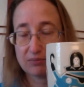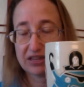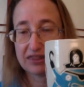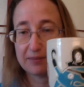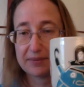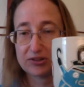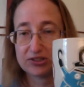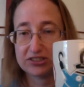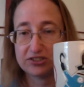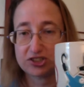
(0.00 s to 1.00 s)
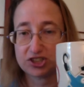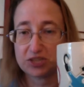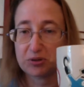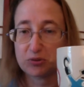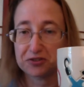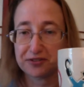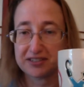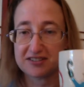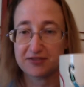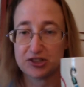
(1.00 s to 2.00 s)
the Maryland Sheep and Wool
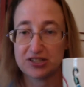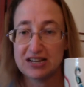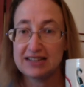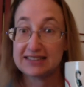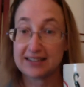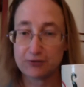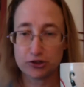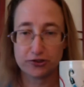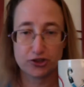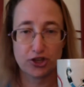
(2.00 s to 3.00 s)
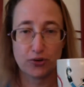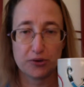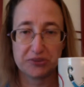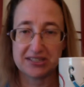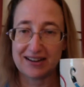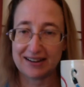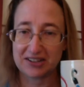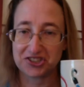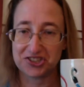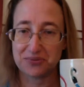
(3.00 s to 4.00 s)
Festival several years ago. It was not
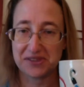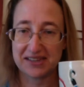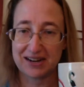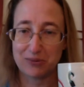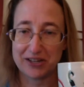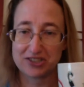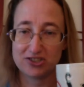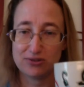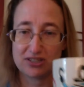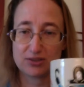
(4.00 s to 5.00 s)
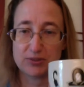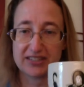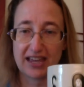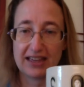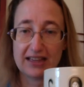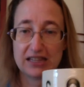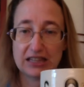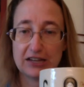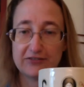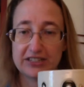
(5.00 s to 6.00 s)
actually the one that I went to. This was a
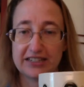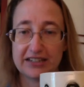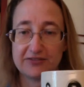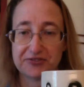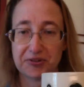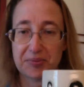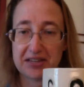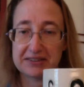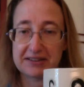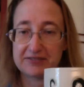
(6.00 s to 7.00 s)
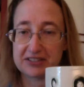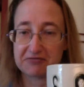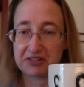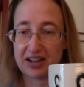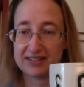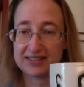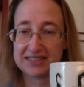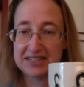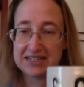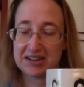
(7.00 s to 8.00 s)
lovely gift from a lovely friend
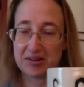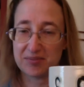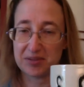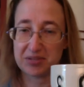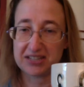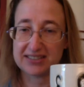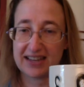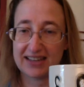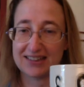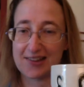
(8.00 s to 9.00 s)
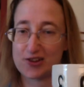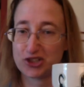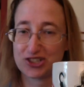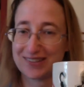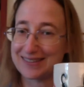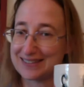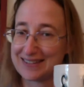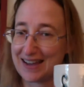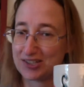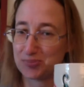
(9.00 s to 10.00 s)
because I had launched the
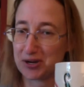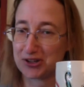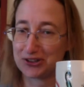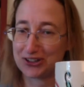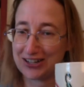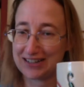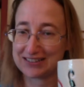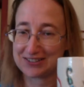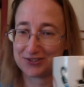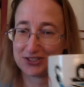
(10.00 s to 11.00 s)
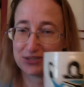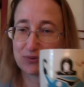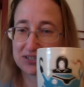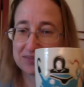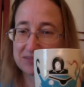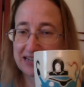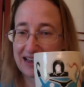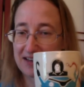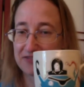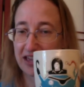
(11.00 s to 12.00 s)
Stash Buckler, and so she wanted me to
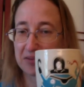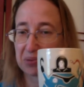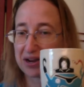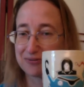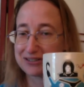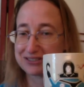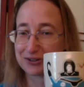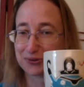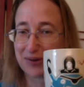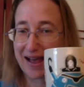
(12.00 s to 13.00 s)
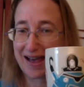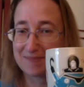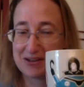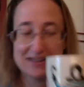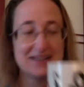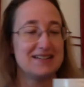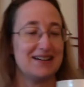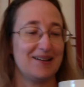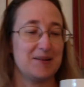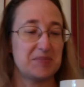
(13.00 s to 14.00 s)
have a pirate crab.
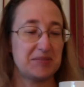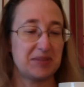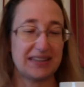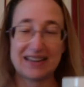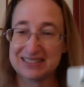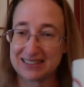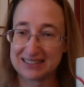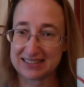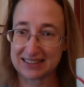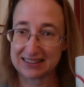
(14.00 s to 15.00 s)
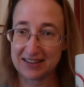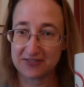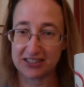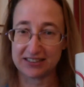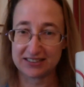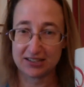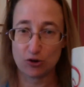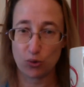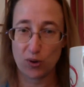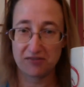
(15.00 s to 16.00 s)
But yes, it's lovely.
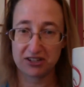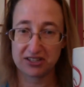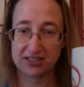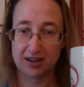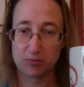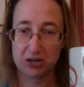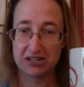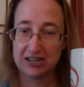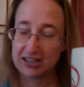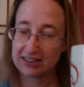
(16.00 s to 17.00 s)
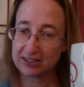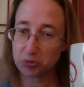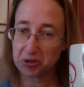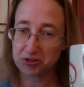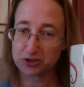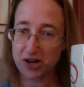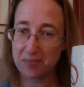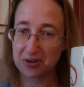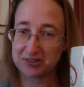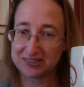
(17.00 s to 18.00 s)
So Guava Kadabra, a little bit of
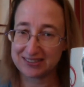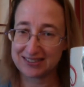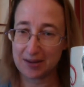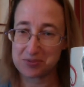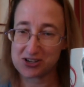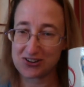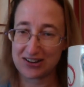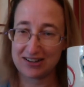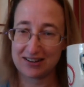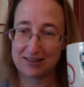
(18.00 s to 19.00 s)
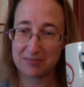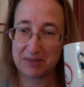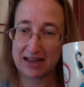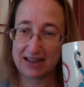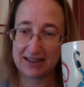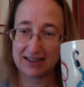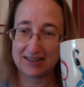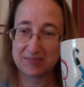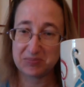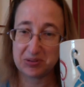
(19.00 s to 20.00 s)
tropical summer in
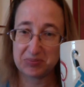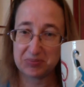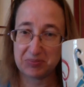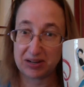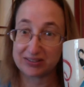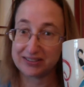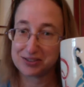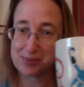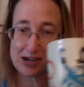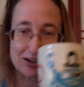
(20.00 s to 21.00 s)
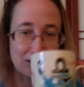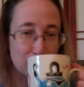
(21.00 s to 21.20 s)
my Maryland mug.